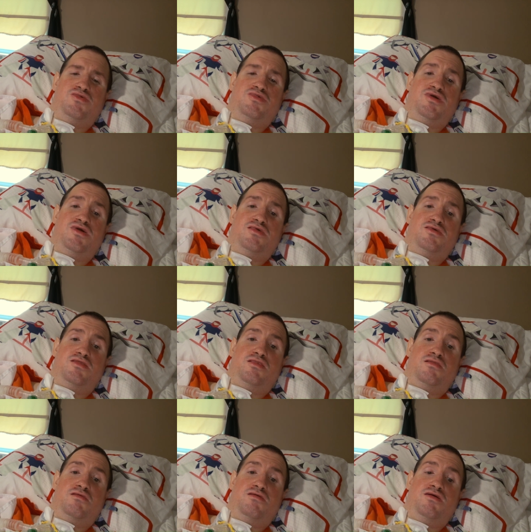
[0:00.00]
season,
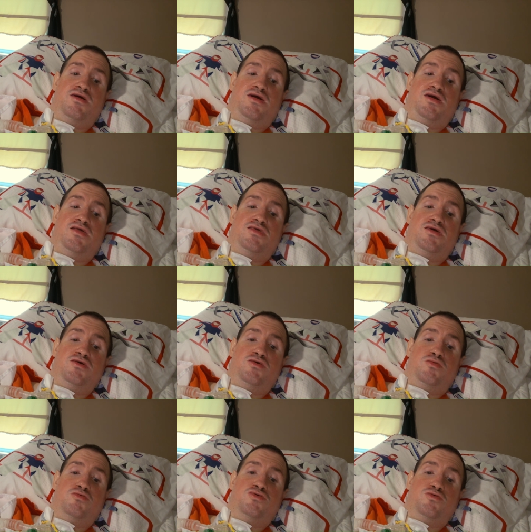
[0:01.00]
it didn't
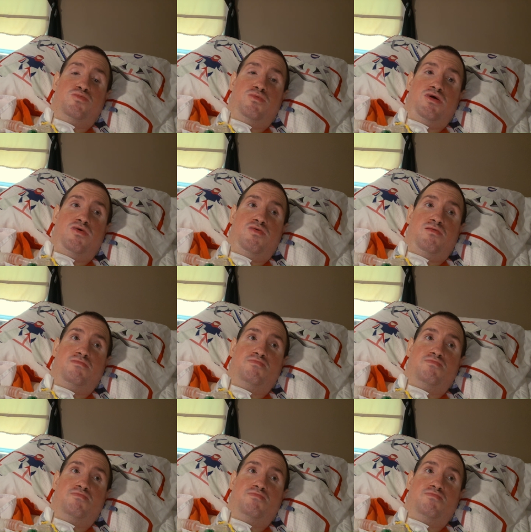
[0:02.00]
go too well.